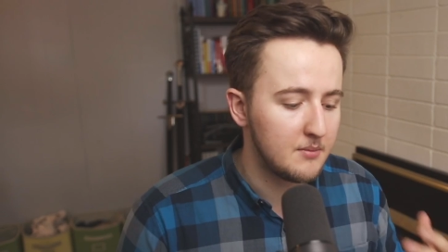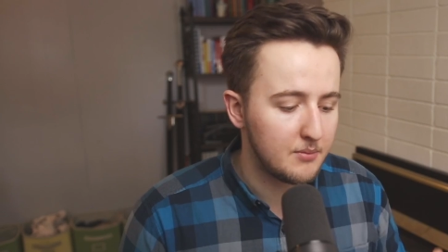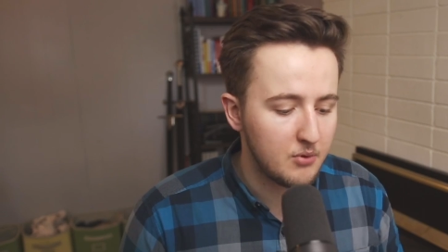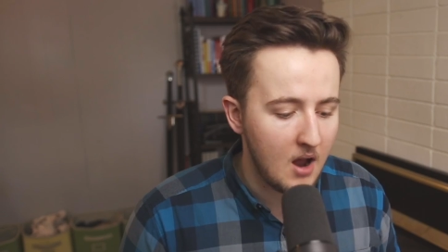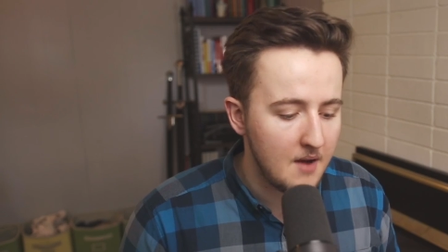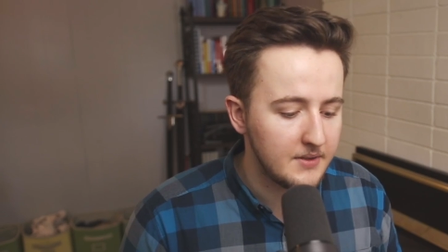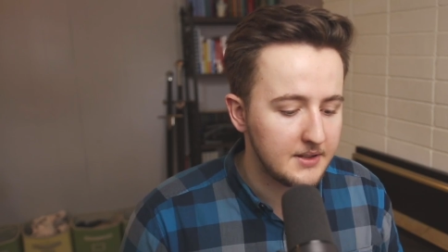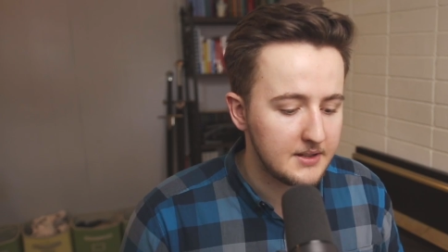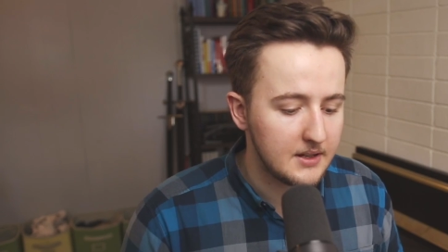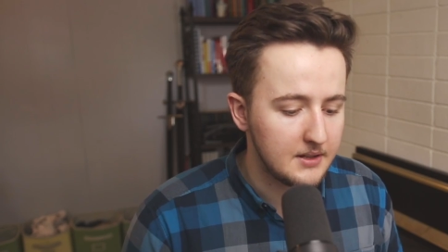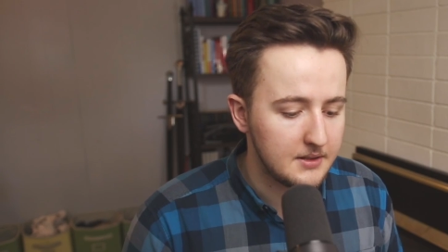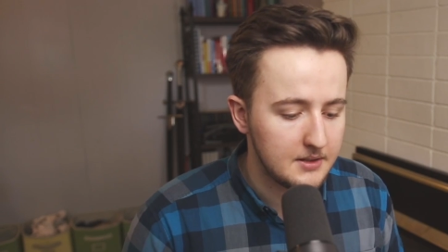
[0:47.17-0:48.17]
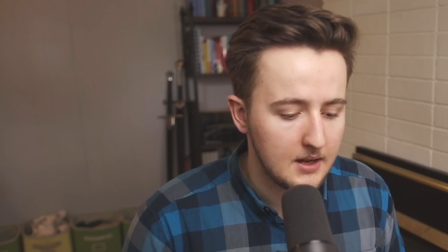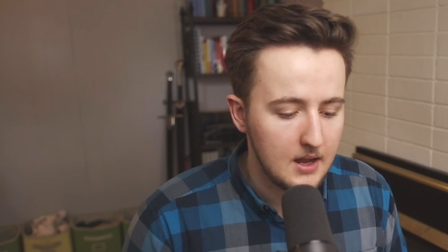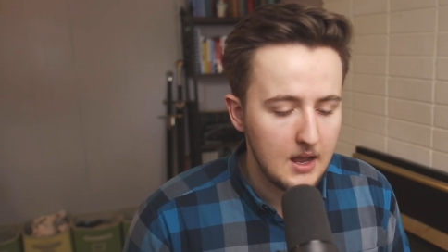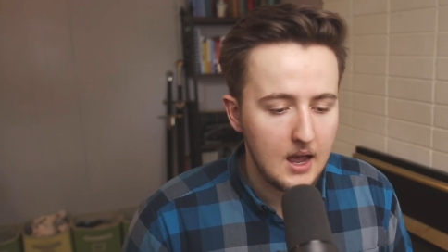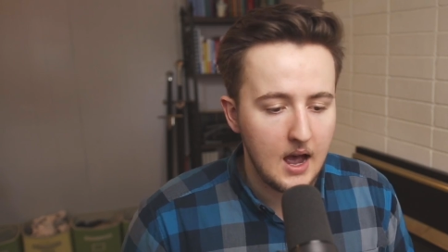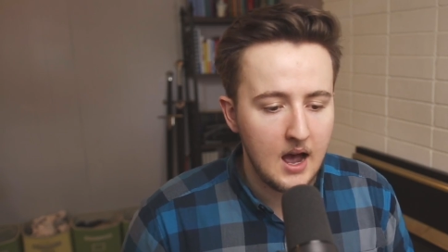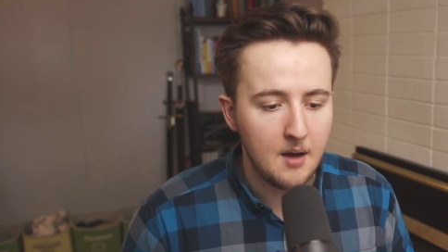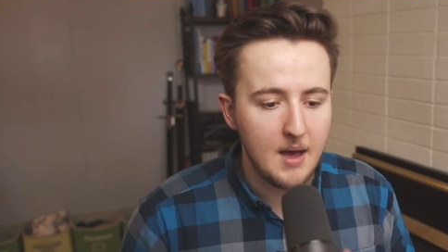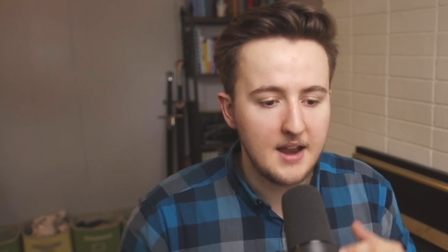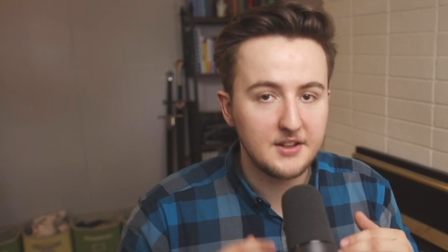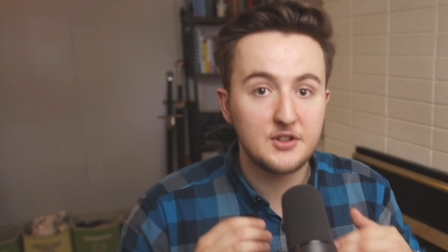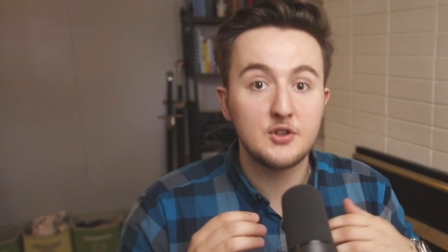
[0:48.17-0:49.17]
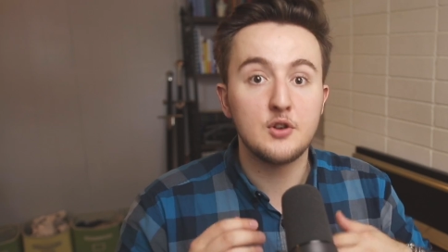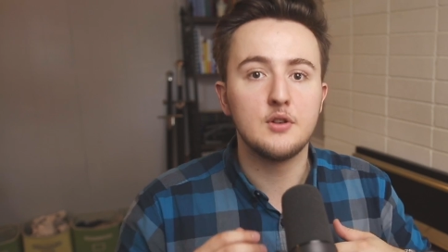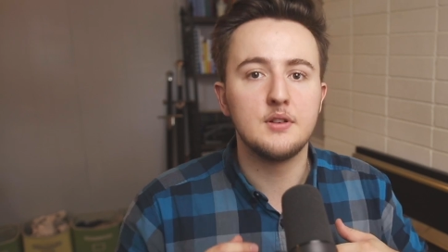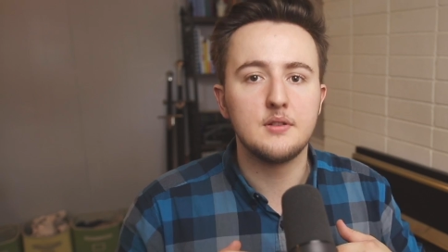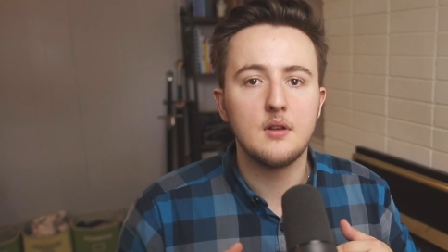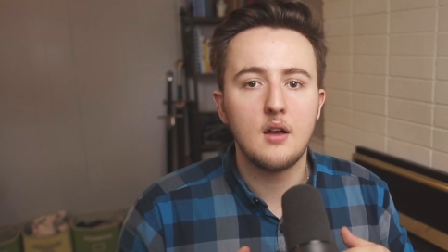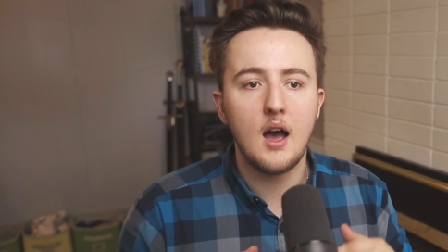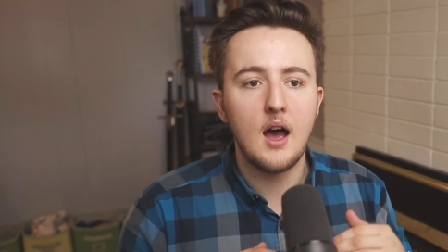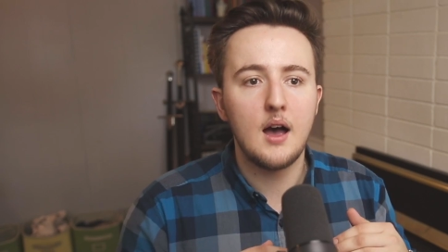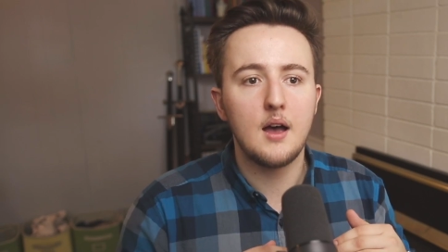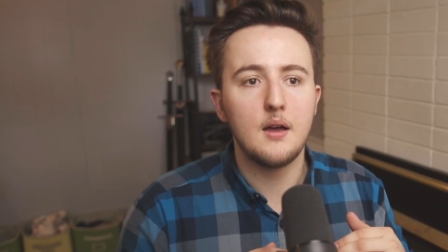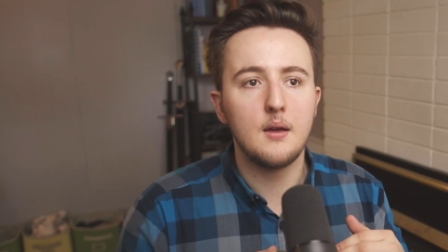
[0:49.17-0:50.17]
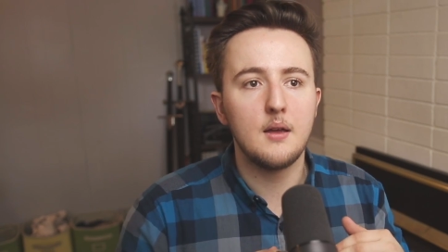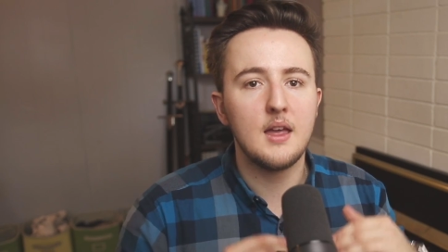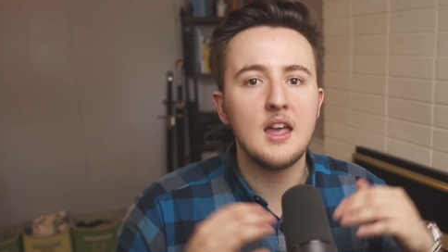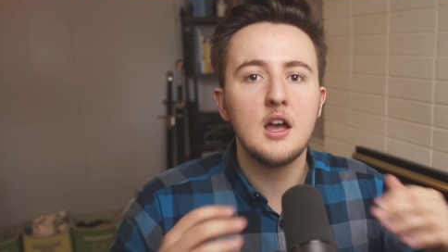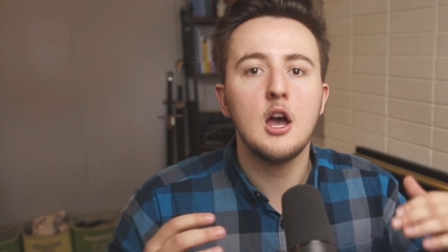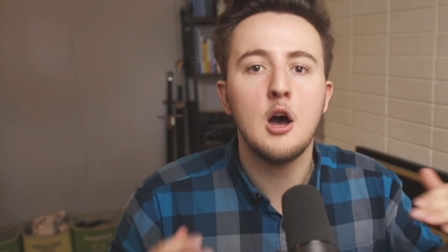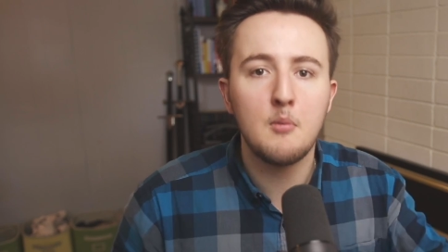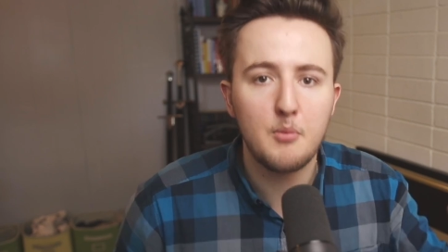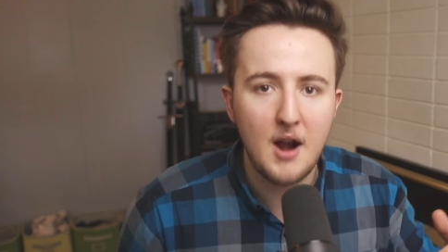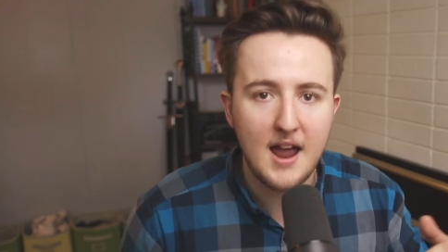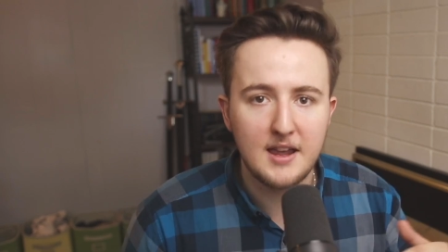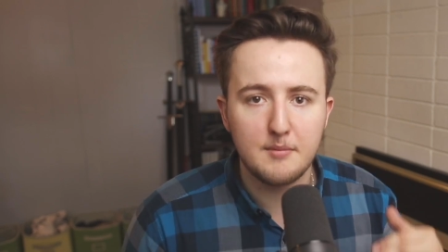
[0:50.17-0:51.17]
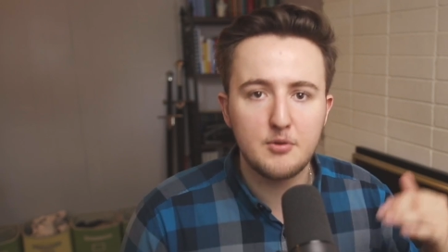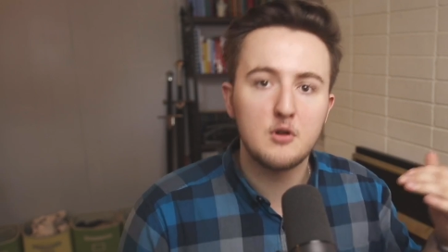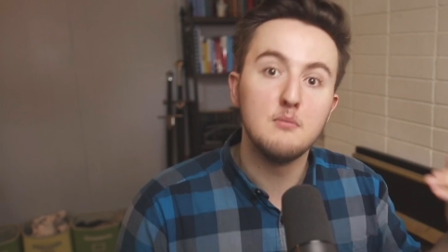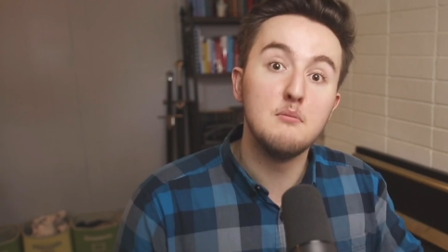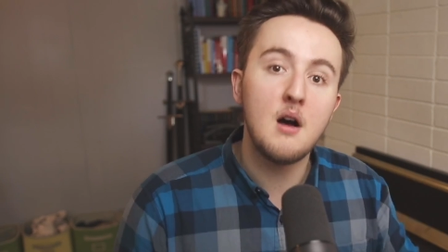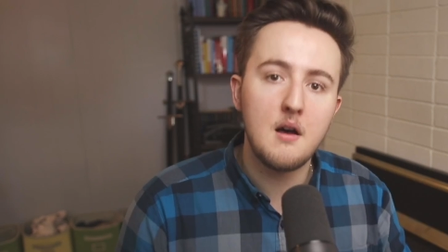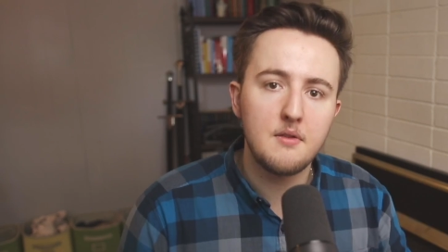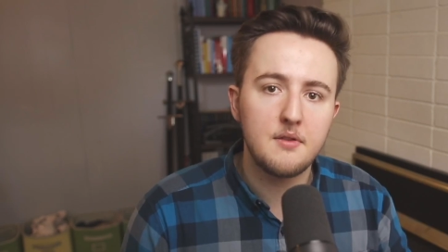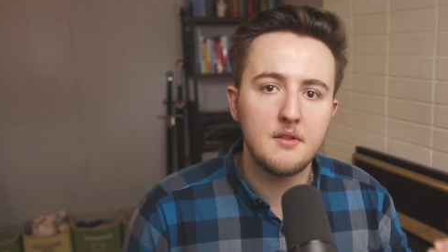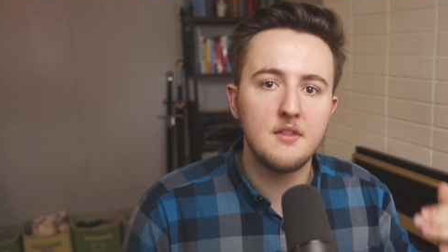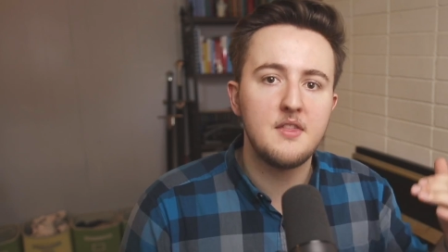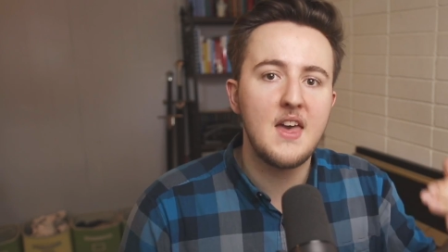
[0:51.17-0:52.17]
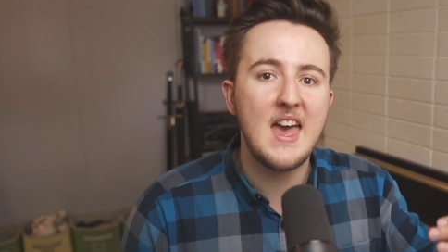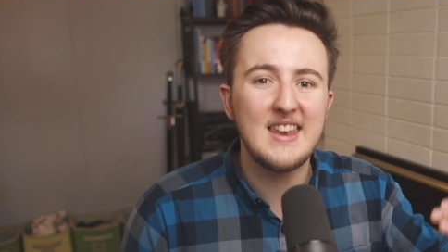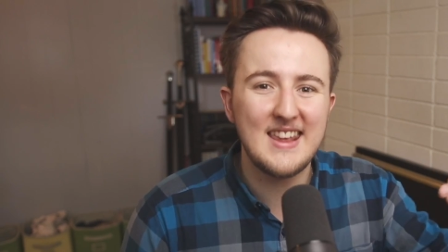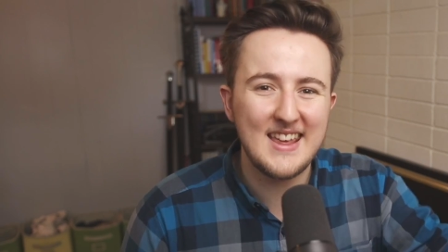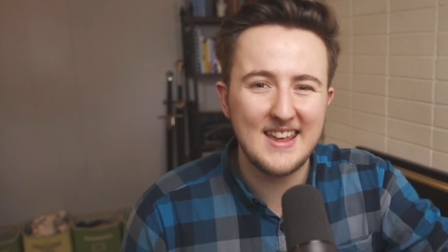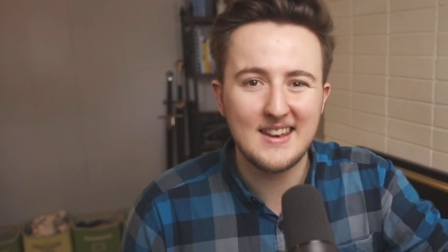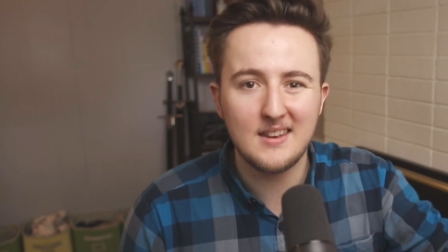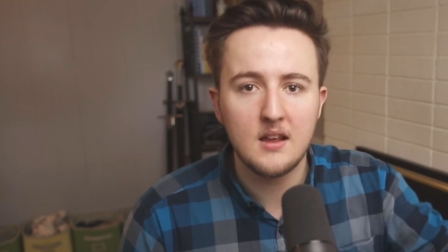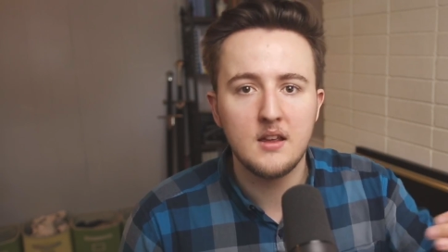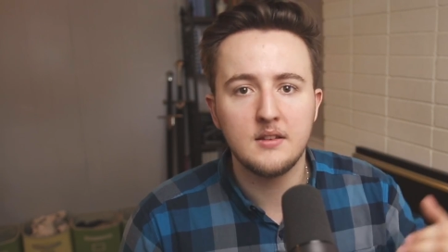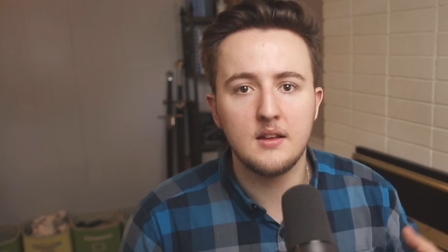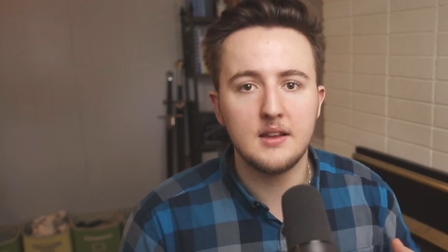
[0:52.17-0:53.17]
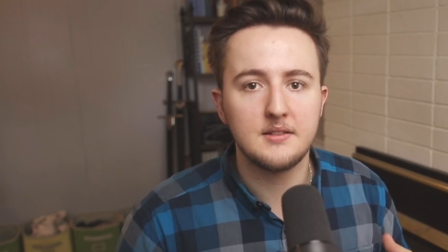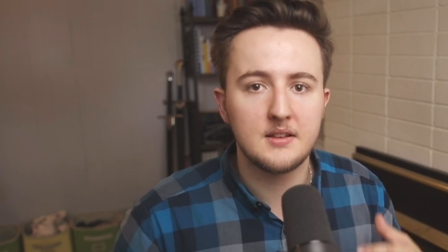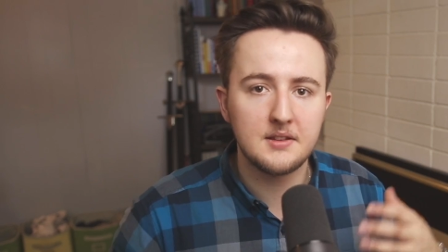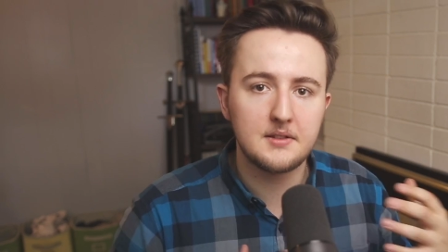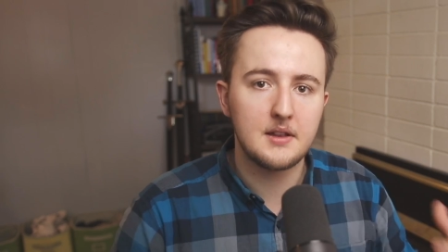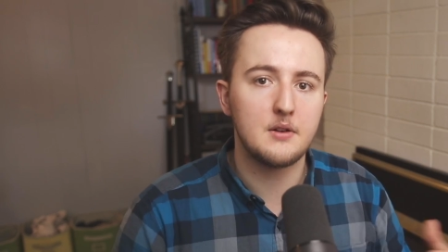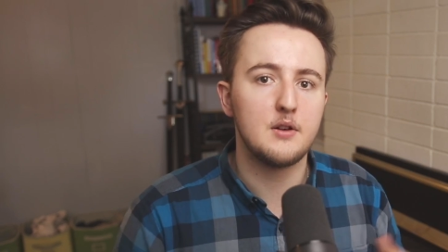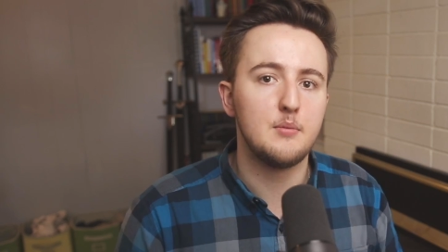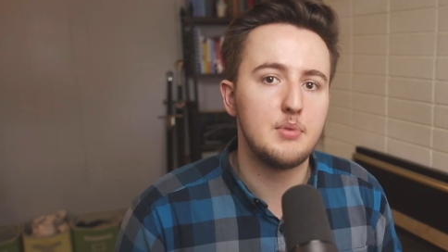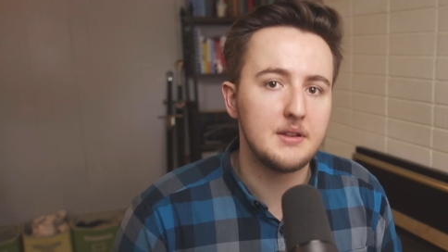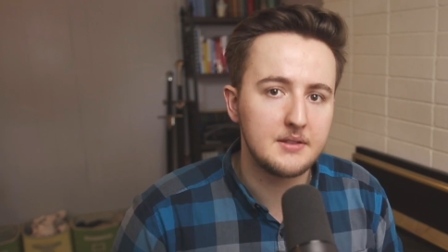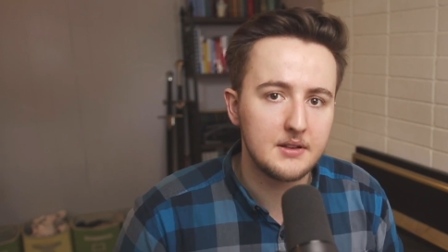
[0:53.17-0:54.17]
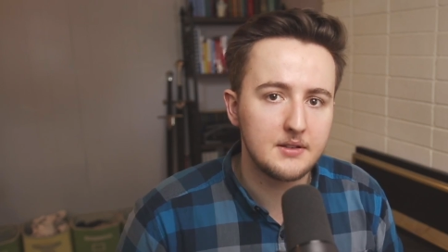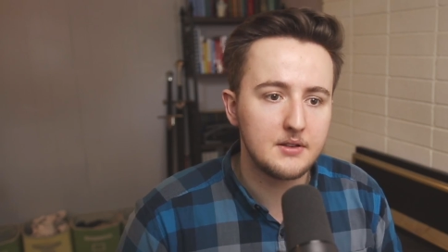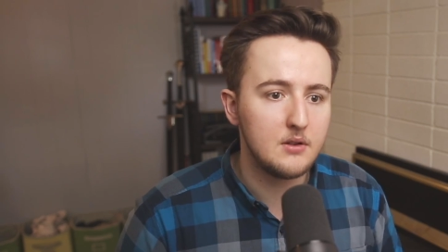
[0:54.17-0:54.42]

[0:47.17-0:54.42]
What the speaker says: provinces at a certain income bracket per month, then it is considered a business.